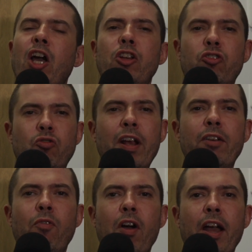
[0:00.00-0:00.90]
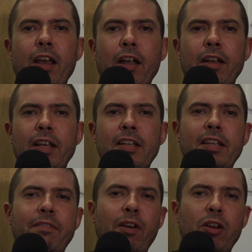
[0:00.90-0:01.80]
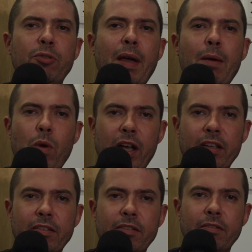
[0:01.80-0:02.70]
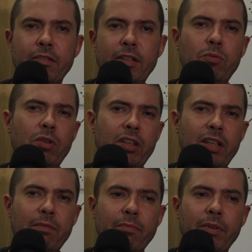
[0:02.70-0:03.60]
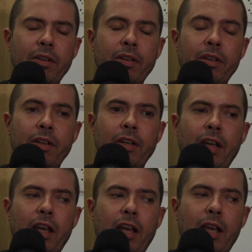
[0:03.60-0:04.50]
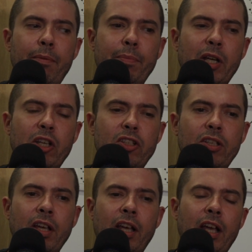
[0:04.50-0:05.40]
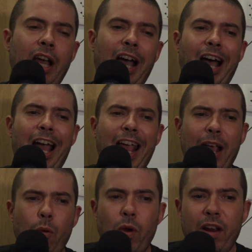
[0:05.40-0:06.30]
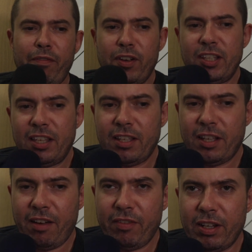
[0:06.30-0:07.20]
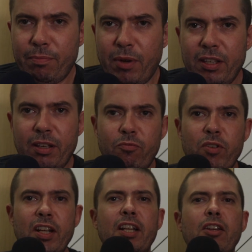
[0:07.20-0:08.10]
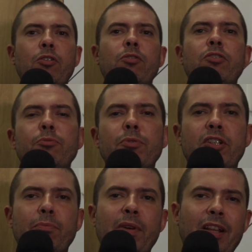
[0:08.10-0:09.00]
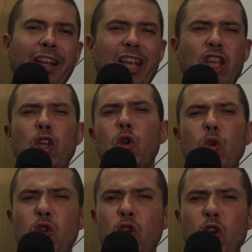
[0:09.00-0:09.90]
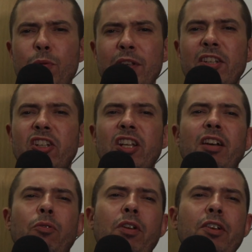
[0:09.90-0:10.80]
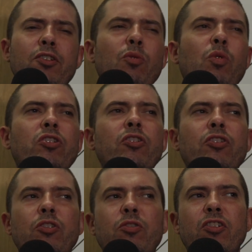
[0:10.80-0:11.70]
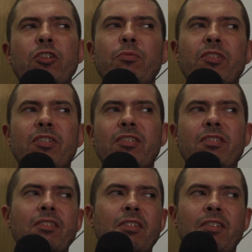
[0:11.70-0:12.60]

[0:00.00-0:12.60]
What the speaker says: a trend rider. He follows bandwagons. He's one of them. Because when I first discovered him, I didn't really know too much about like YouTubers and shit. All I used to watch on YouTube was just